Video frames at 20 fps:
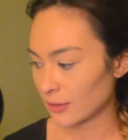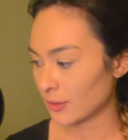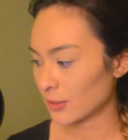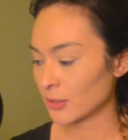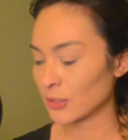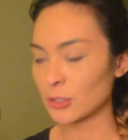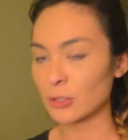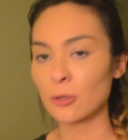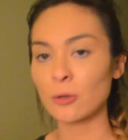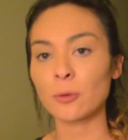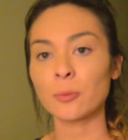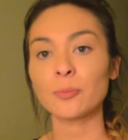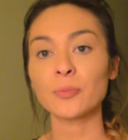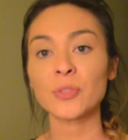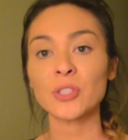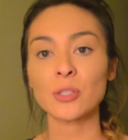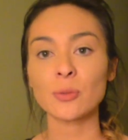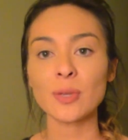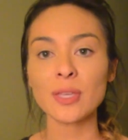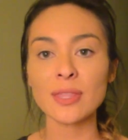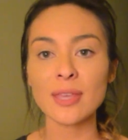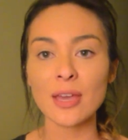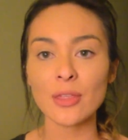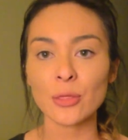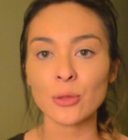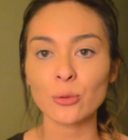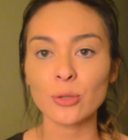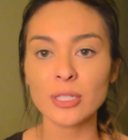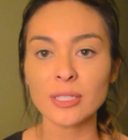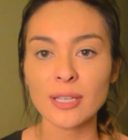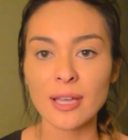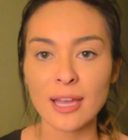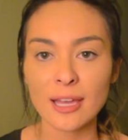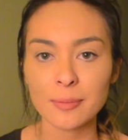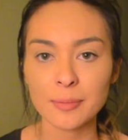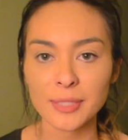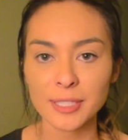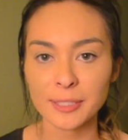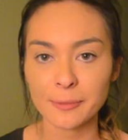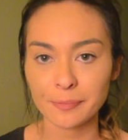So doing that 3
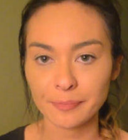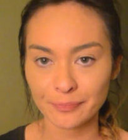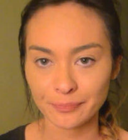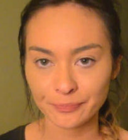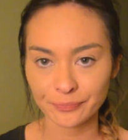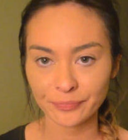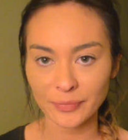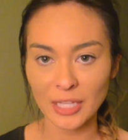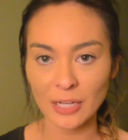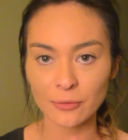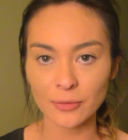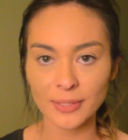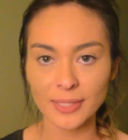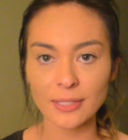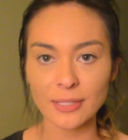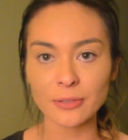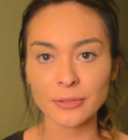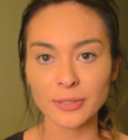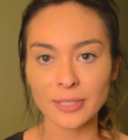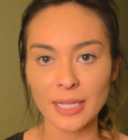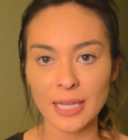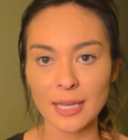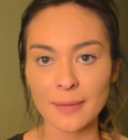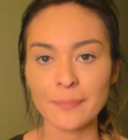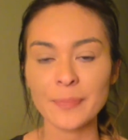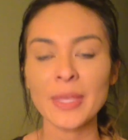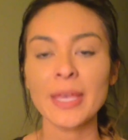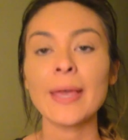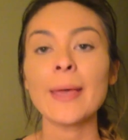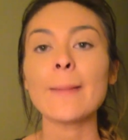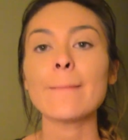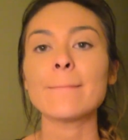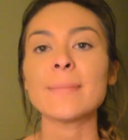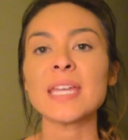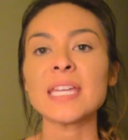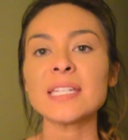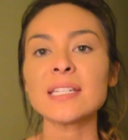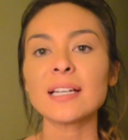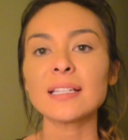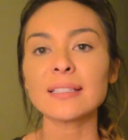times every single day
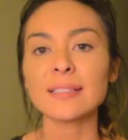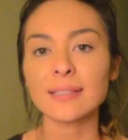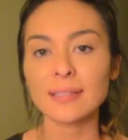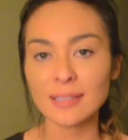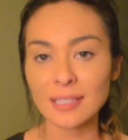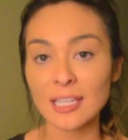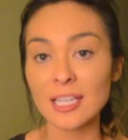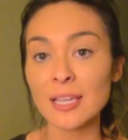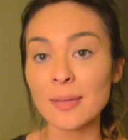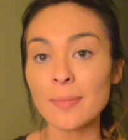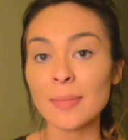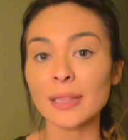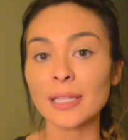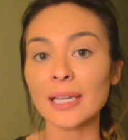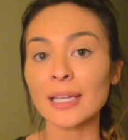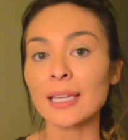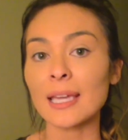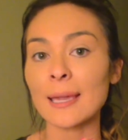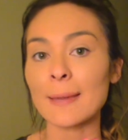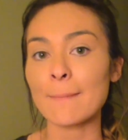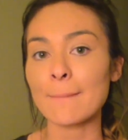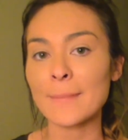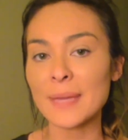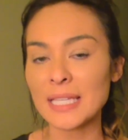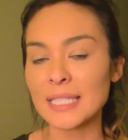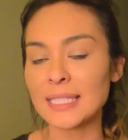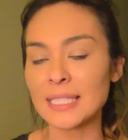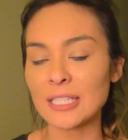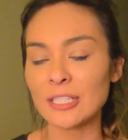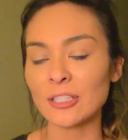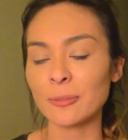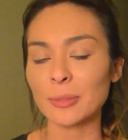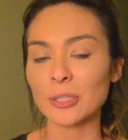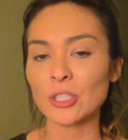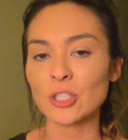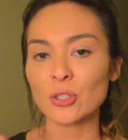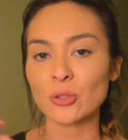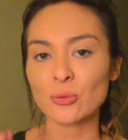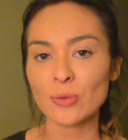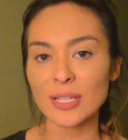may not seem like a big deal,
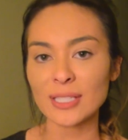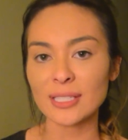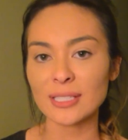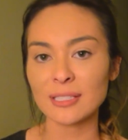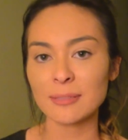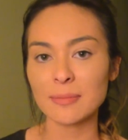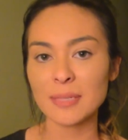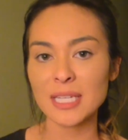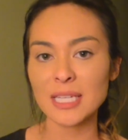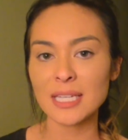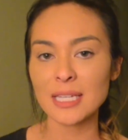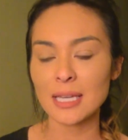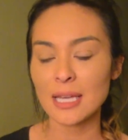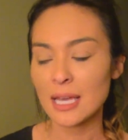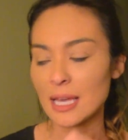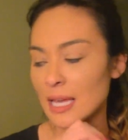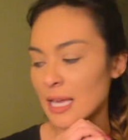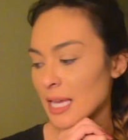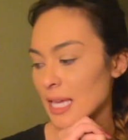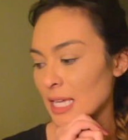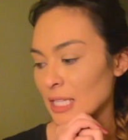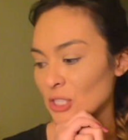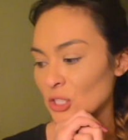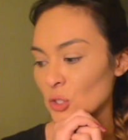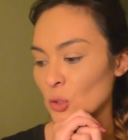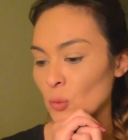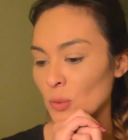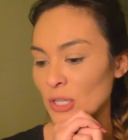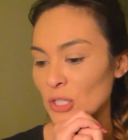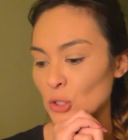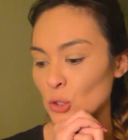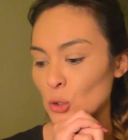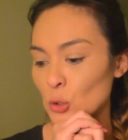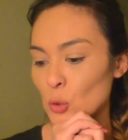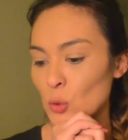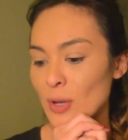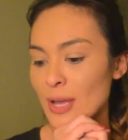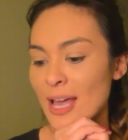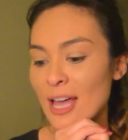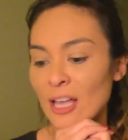but trust me, it's going
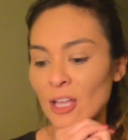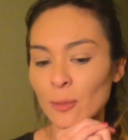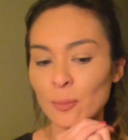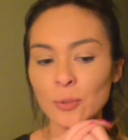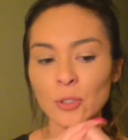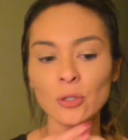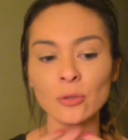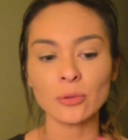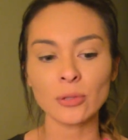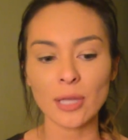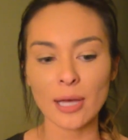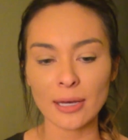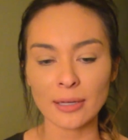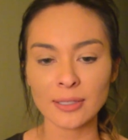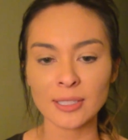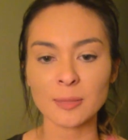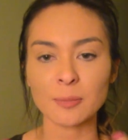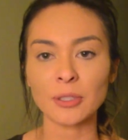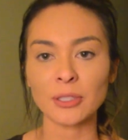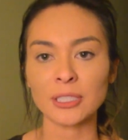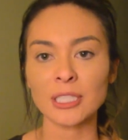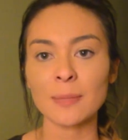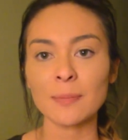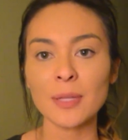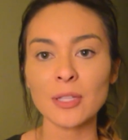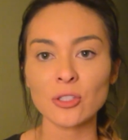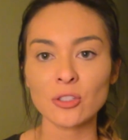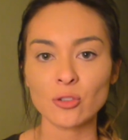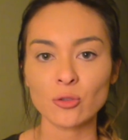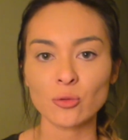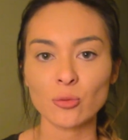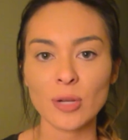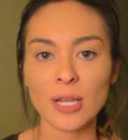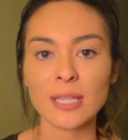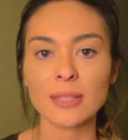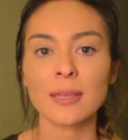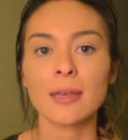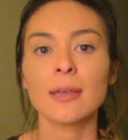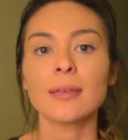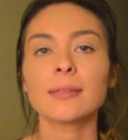to help your lungs build up that
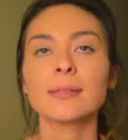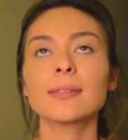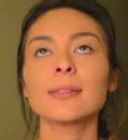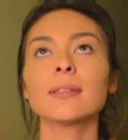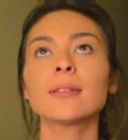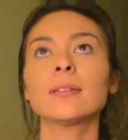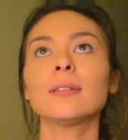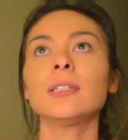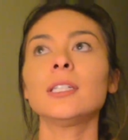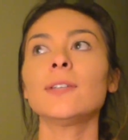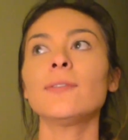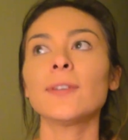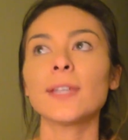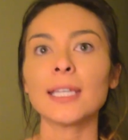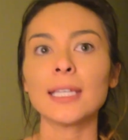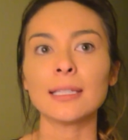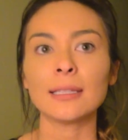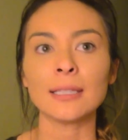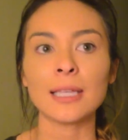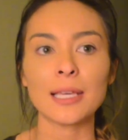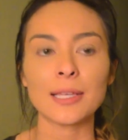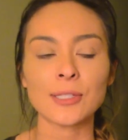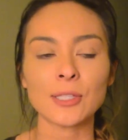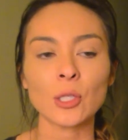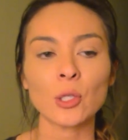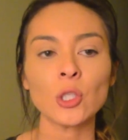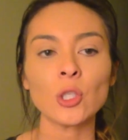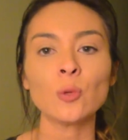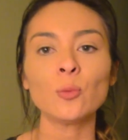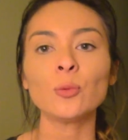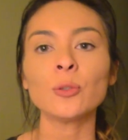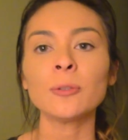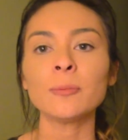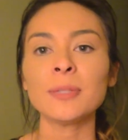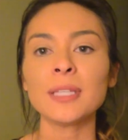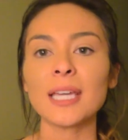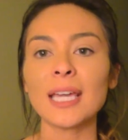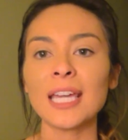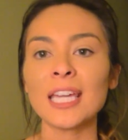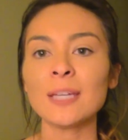strength significantly, so you will
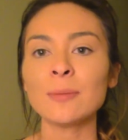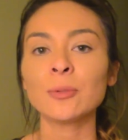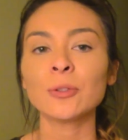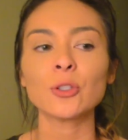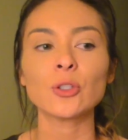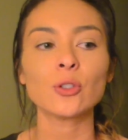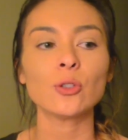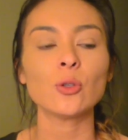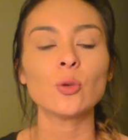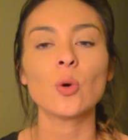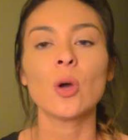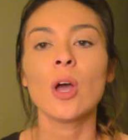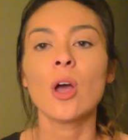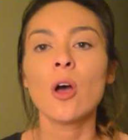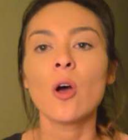be able to